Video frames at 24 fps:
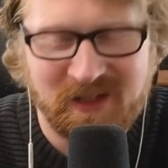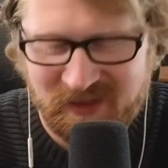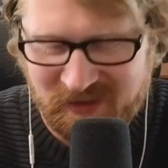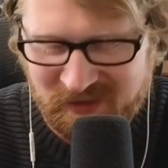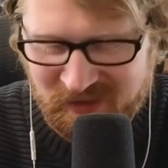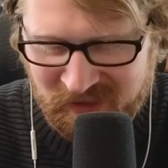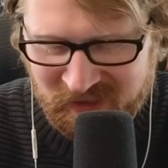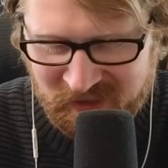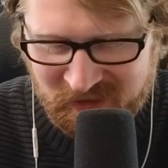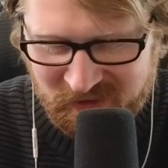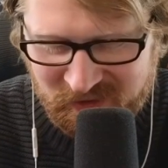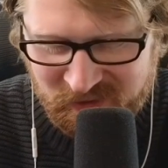
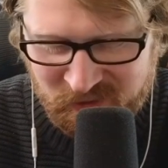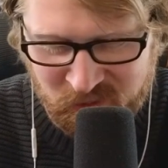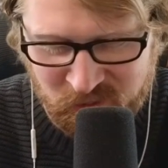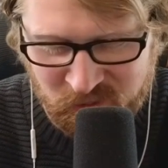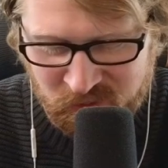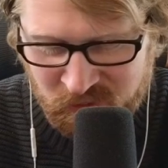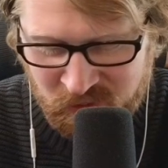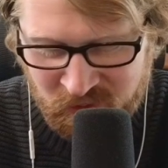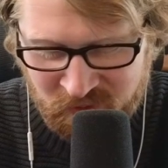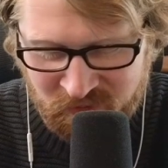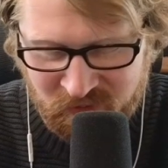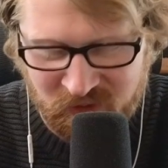Like
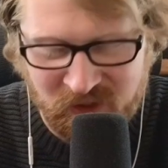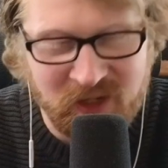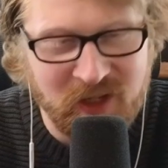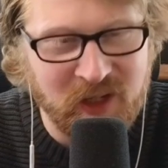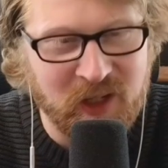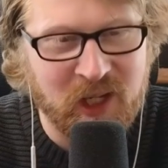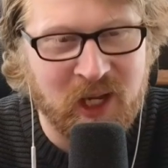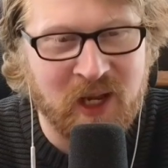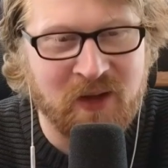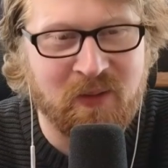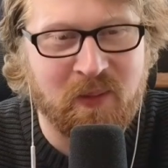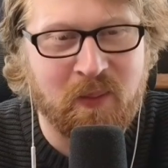you have
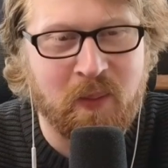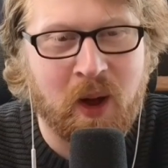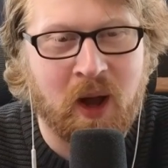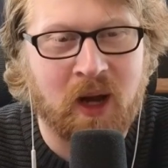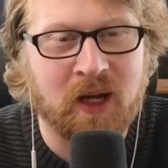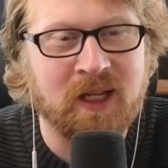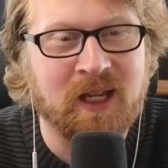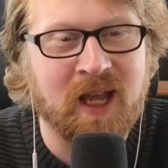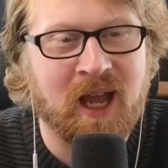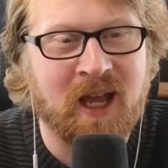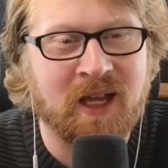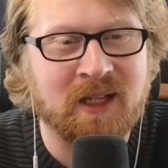a
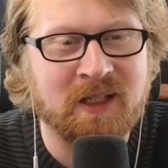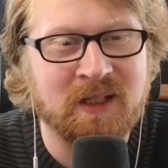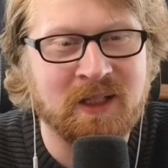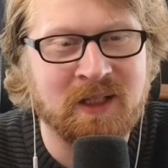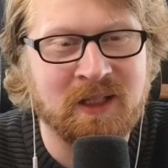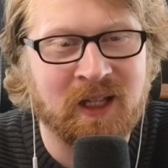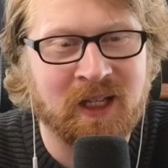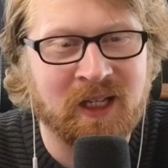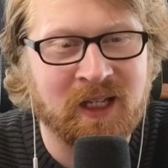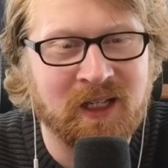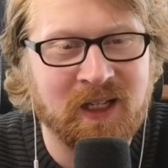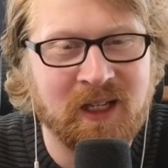podcast and
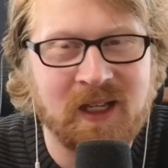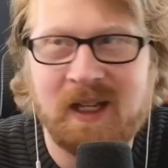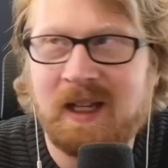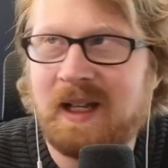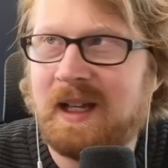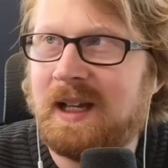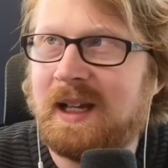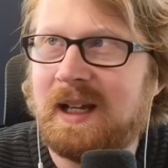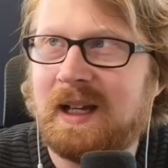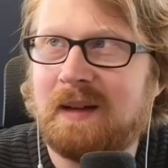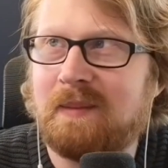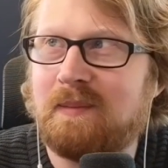like
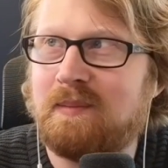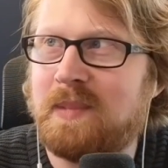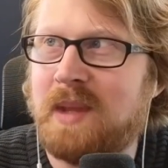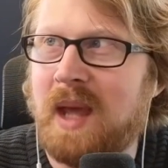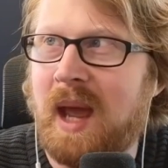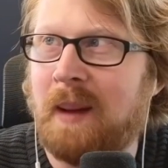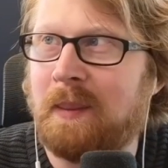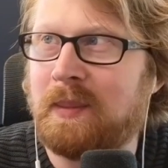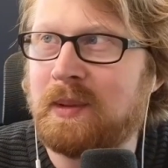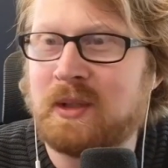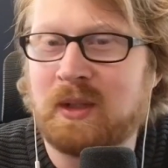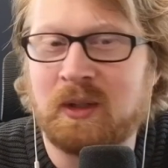the
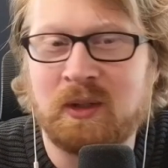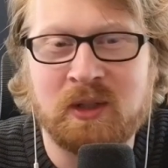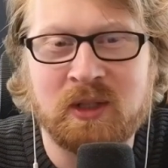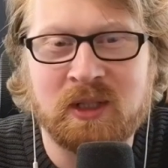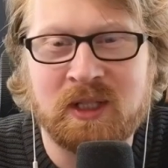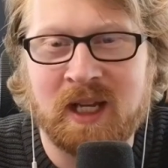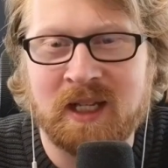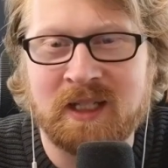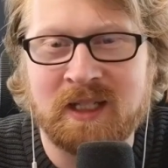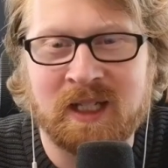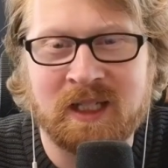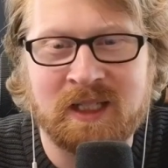episode just
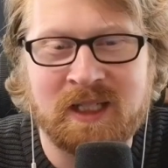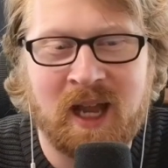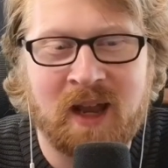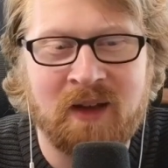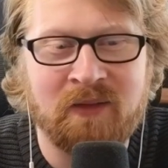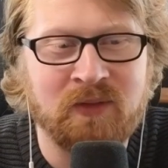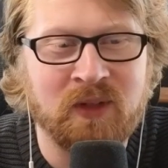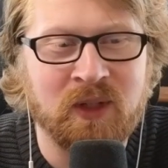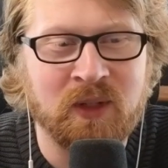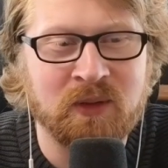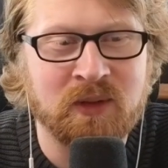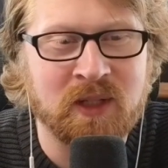gets like 10
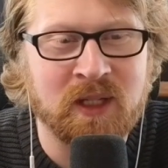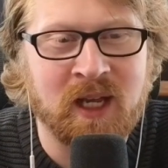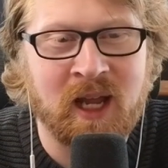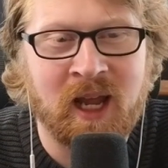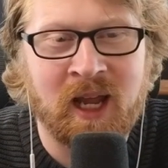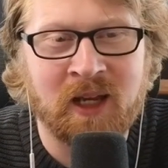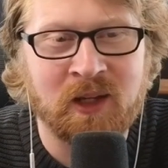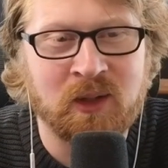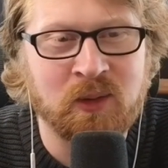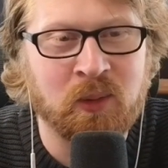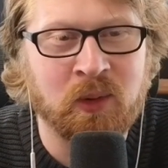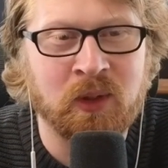views a
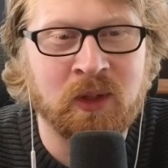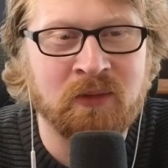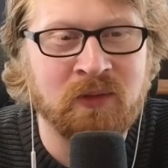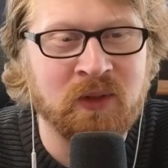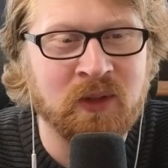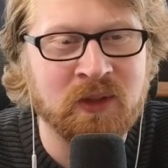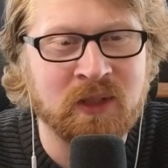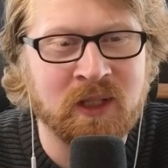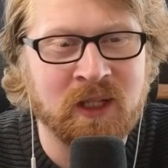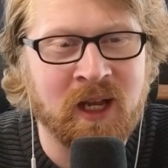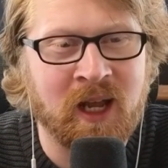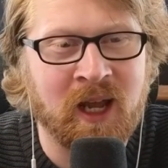day, 20
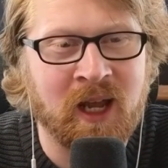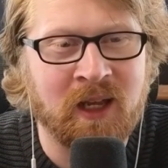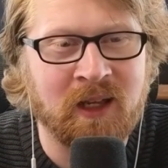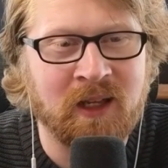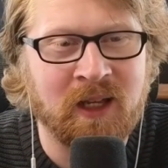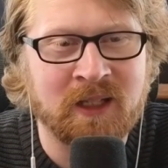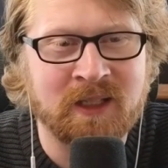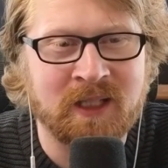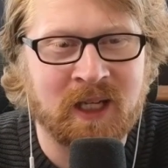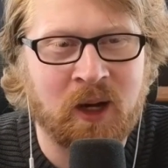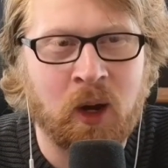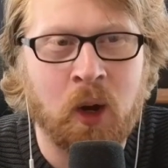views a day.
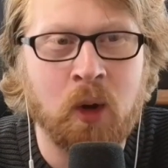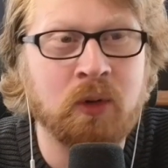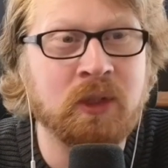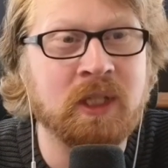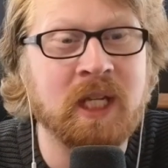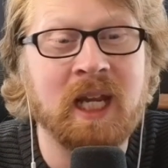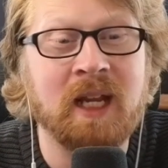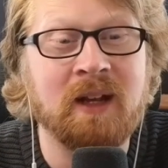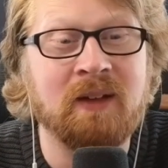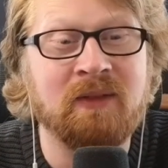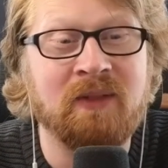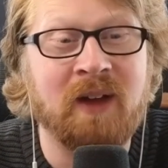It's like
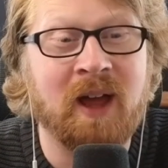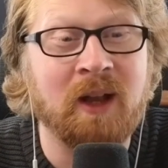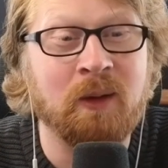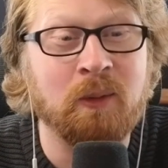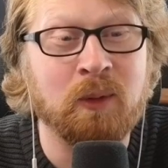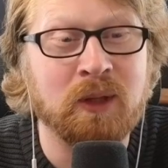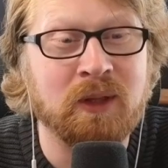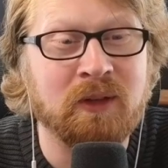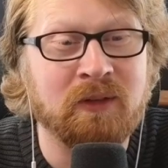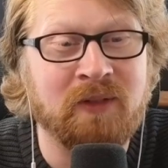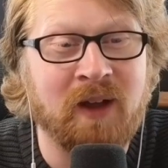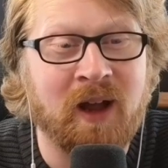hosting an event
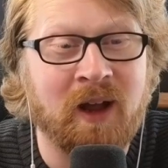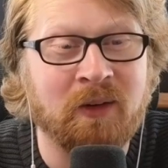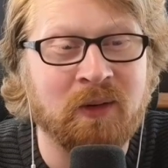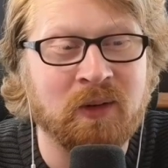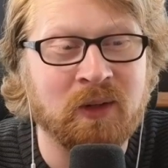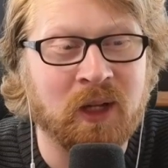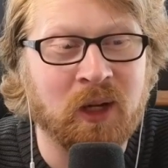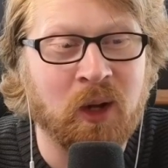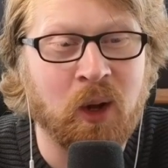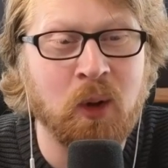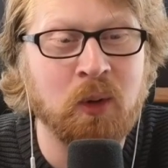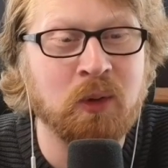with the founder,
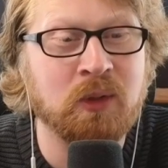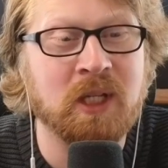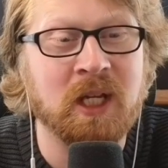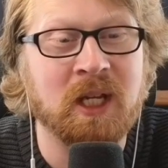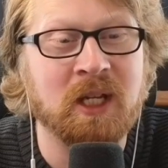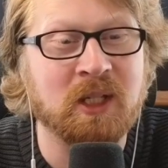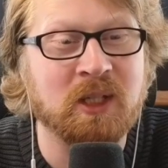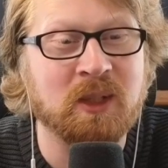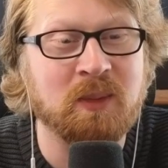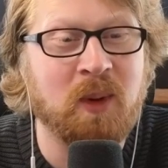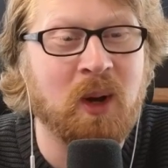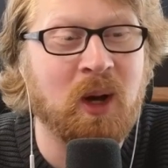like hosting
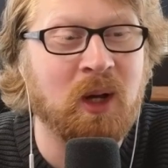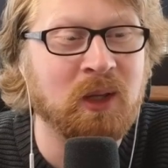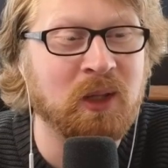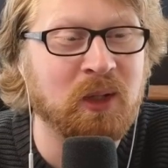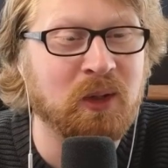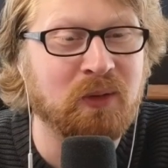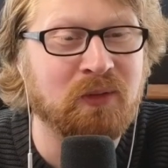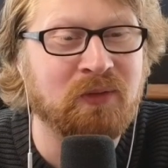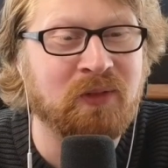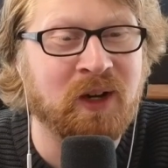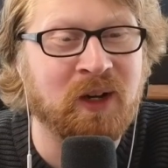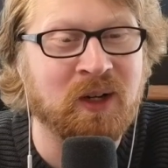a small
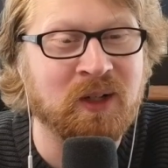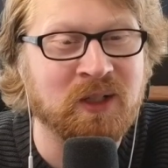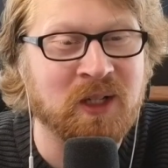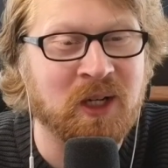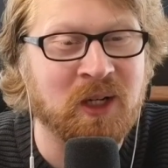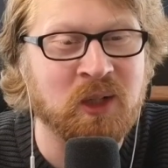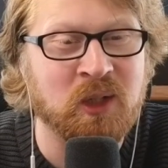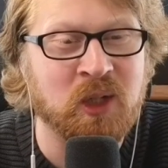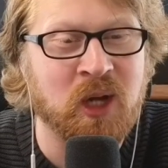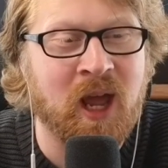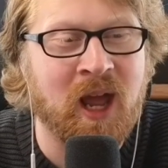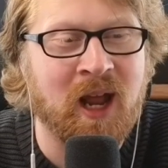little
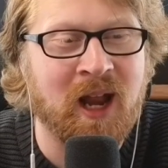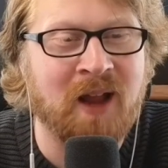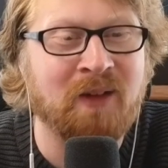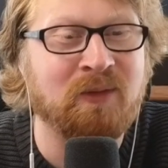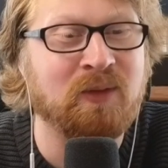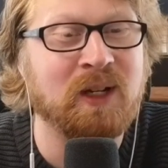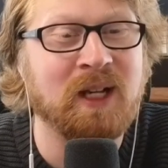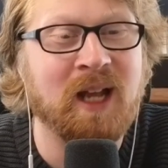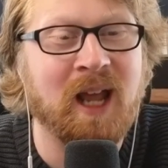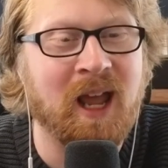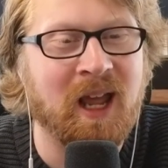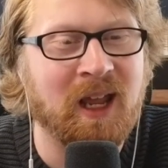fireside chat
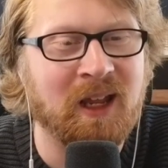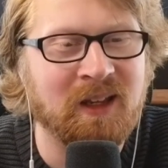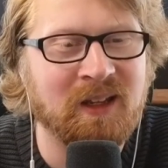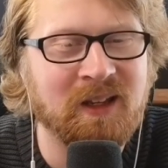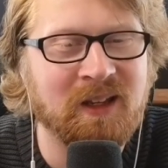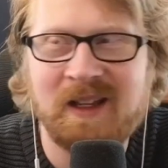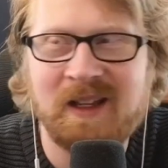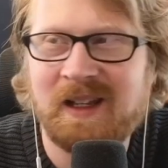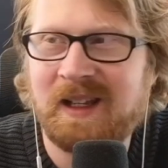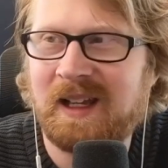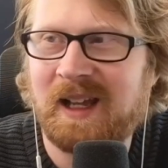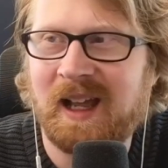every day,
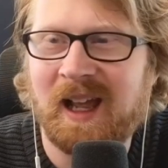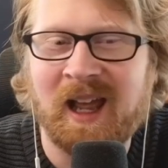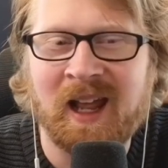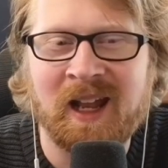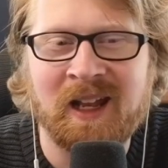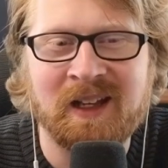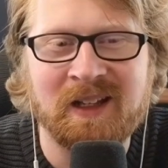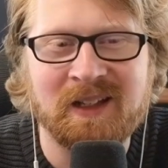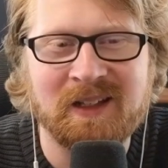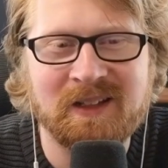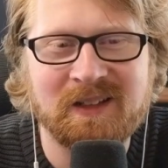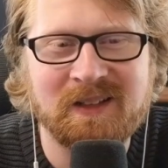
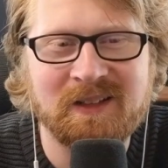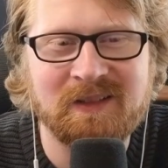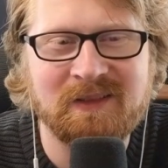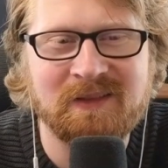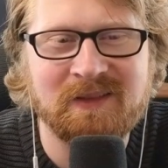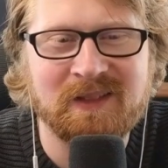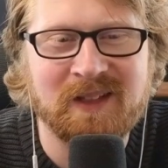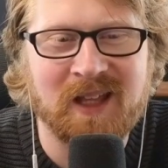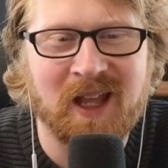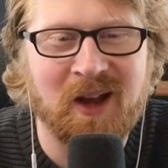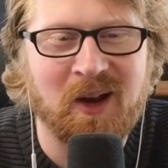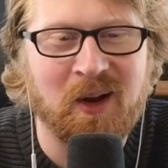and
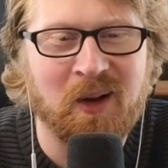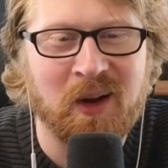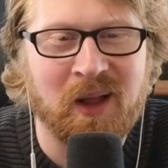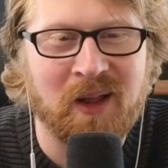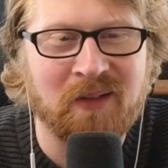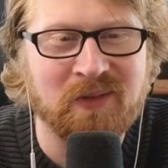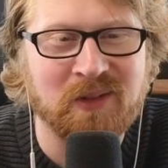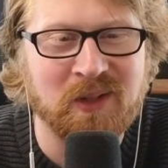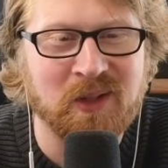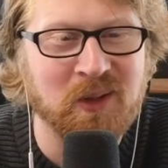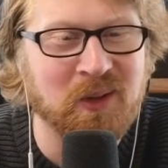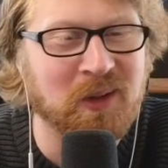they don't
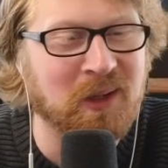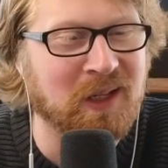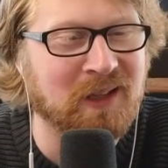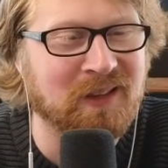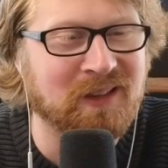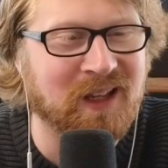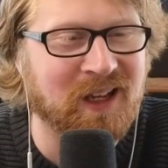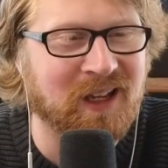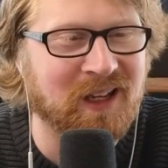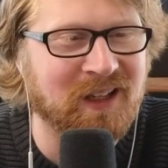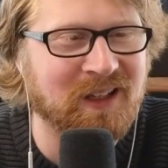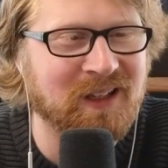have to do
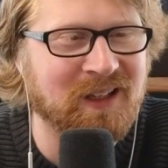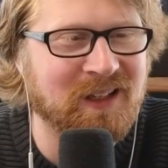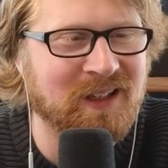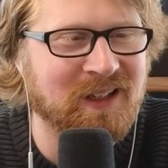anything.